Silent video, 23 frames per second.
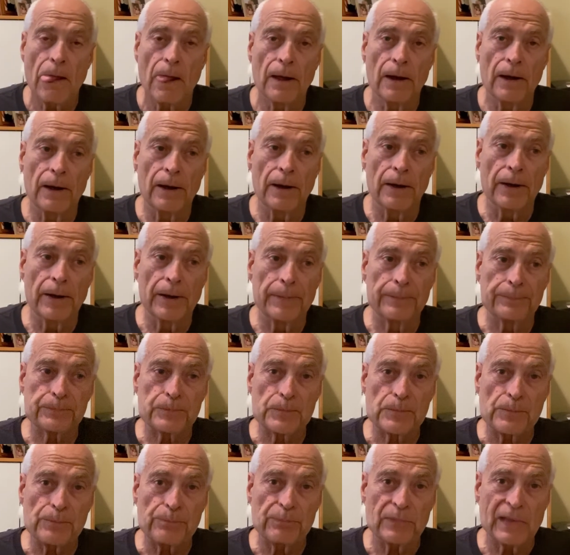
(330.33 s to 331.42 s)
uh,
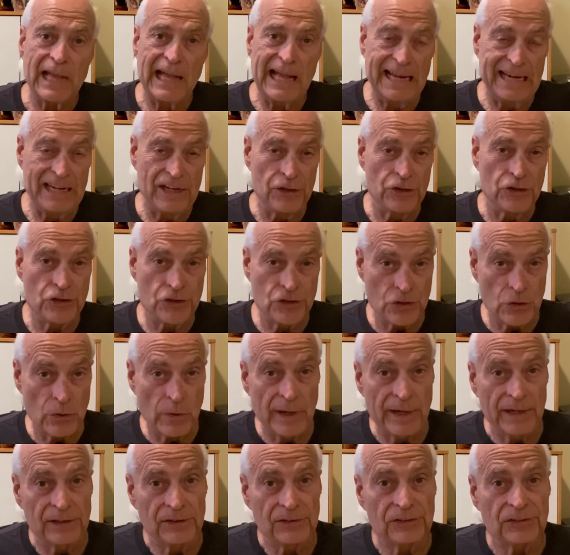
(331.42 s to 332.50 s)
any
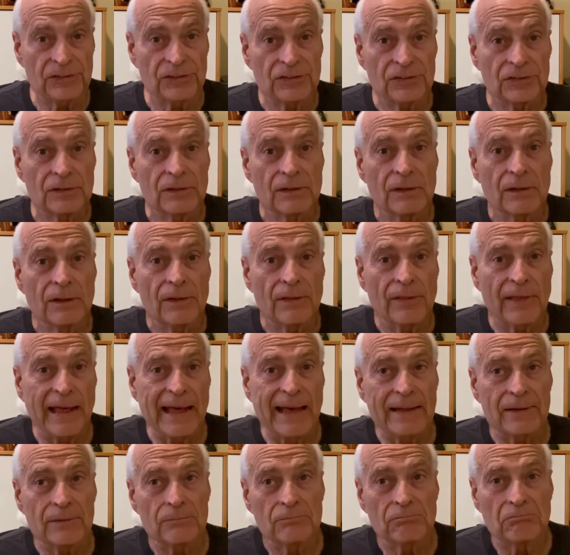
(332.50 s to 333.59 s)
joints
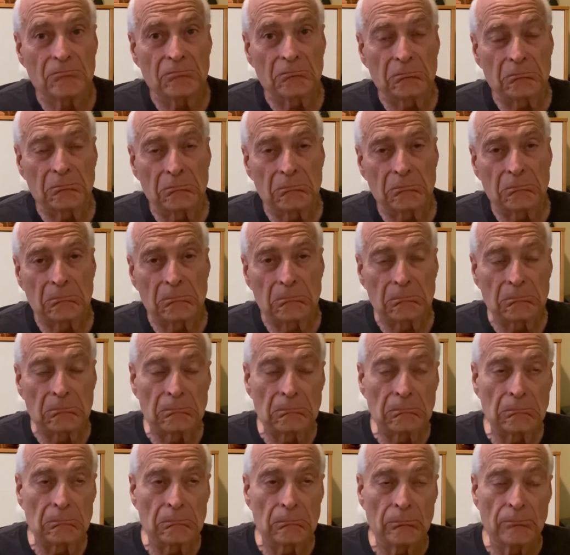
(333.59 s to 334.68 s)
that
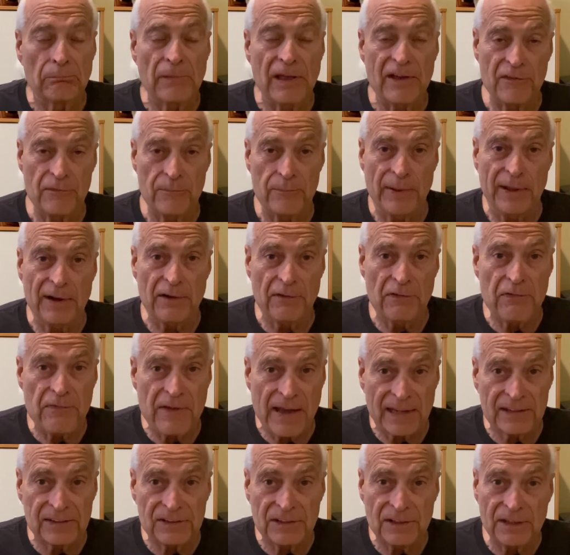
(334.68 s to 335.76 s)
have been
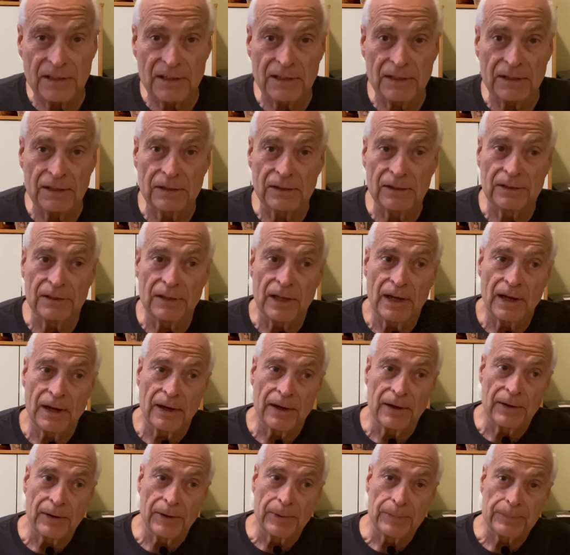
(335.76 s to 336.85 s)
affected.
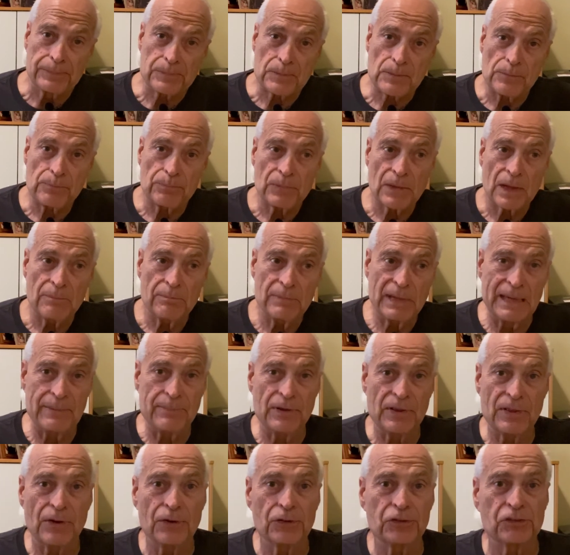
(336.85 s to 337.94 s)

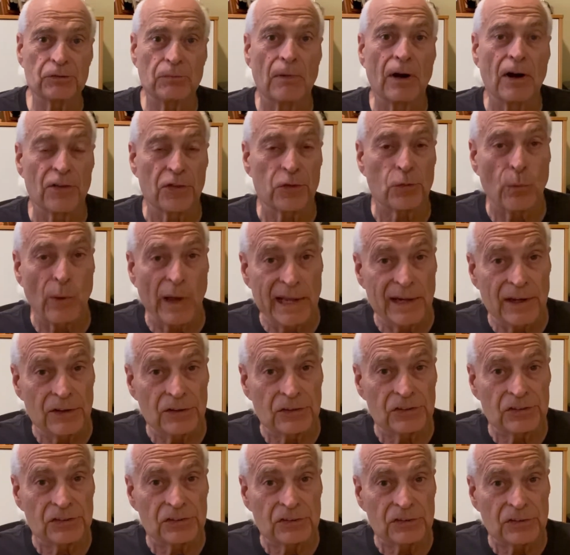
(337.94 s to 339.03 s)
Maybe there's some
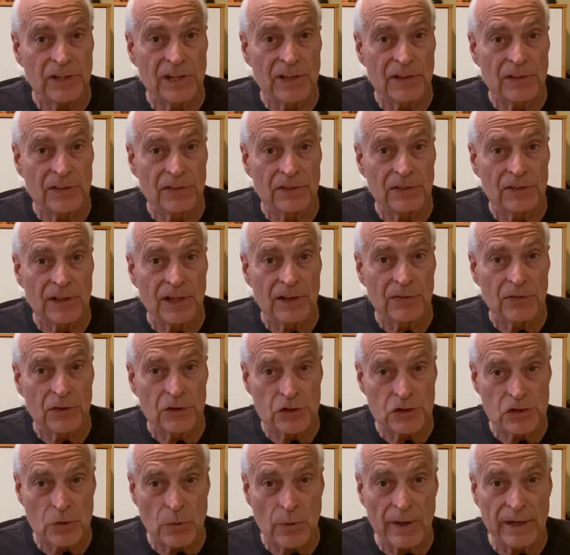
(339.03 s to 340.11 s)
arthritis in the
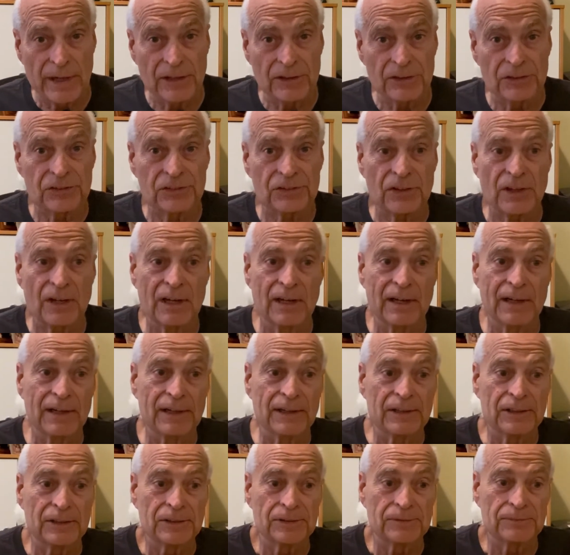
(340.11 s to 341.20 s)
joints,
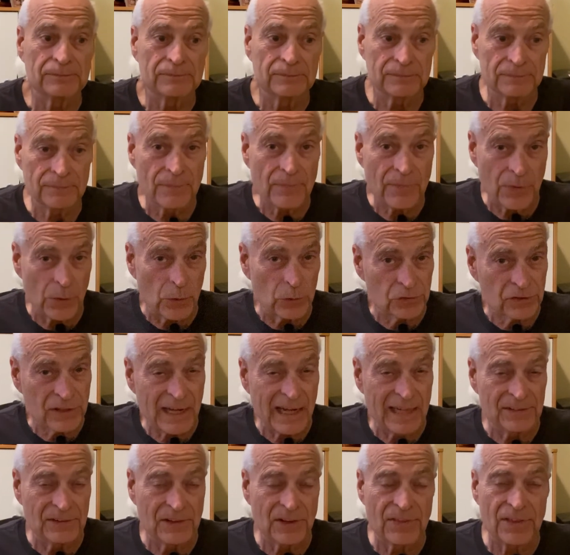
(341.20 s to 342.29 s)
those
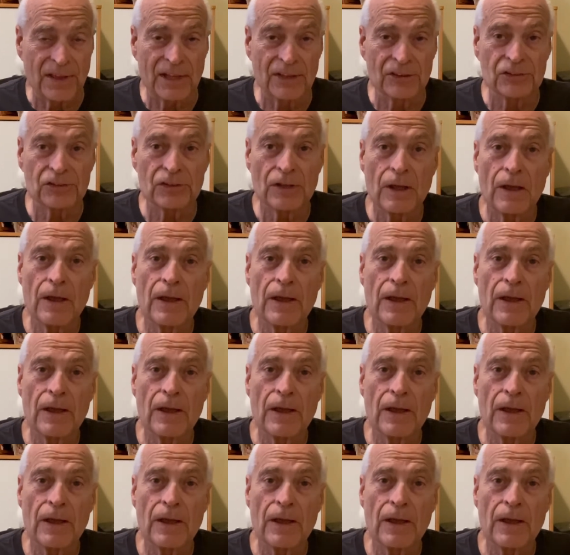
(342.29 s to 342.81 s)
kinds of things.